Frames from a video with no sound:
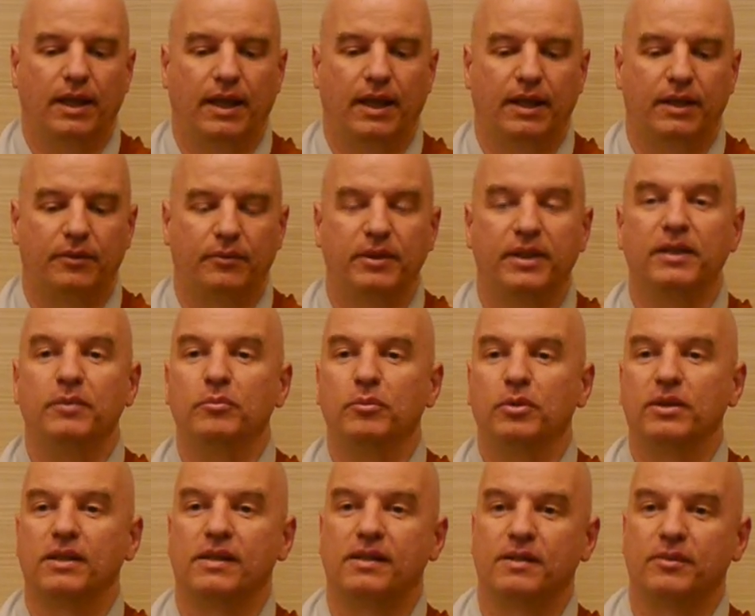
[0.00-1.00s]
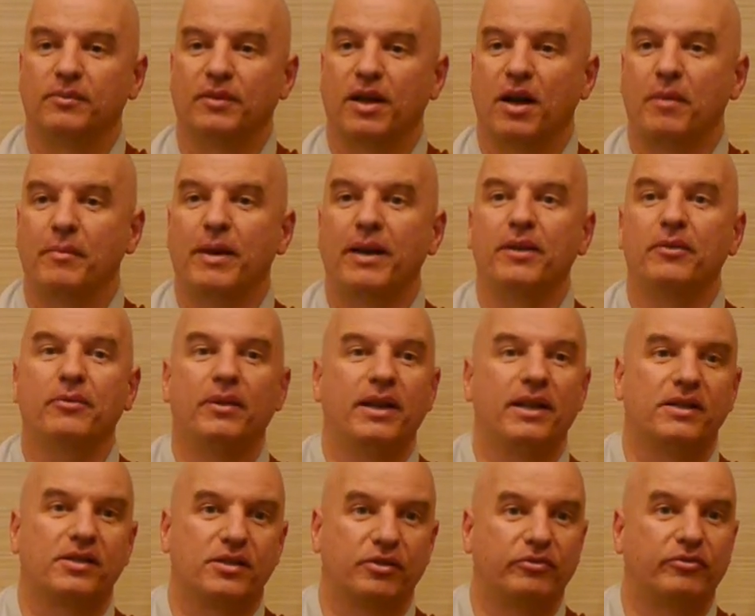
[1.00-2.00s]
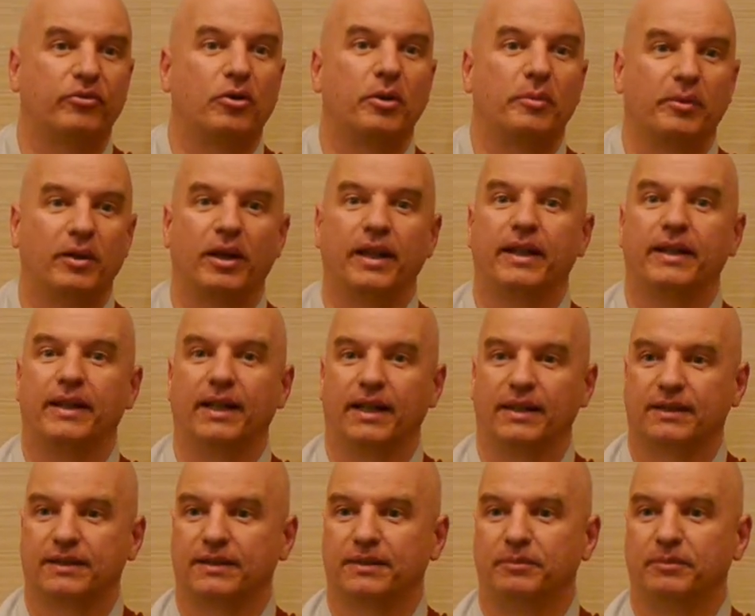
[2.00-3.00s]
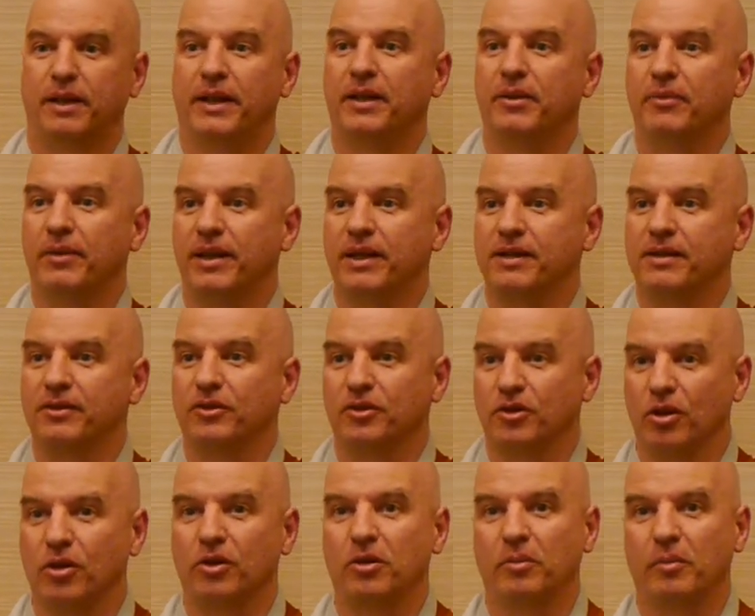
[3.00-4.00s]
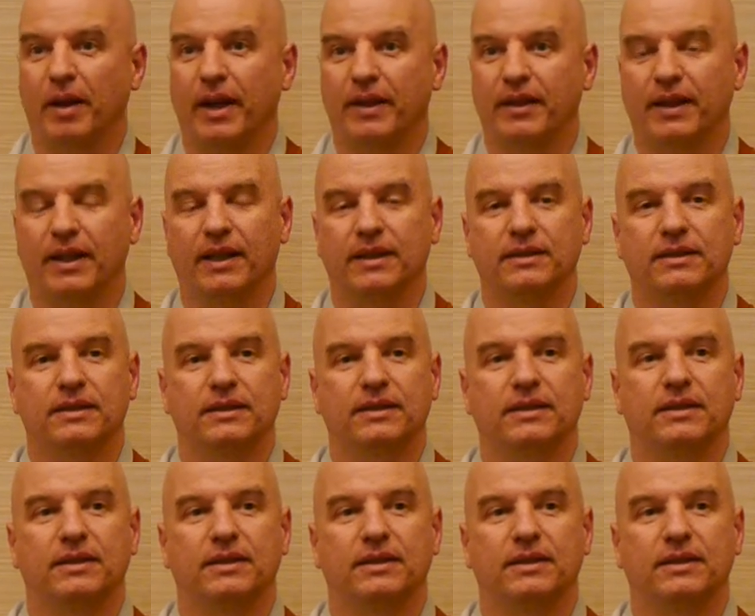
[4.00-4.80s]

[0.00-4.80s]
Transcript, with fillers: and within Buddhism, there are many ways to formulate that, many ways to talk about that.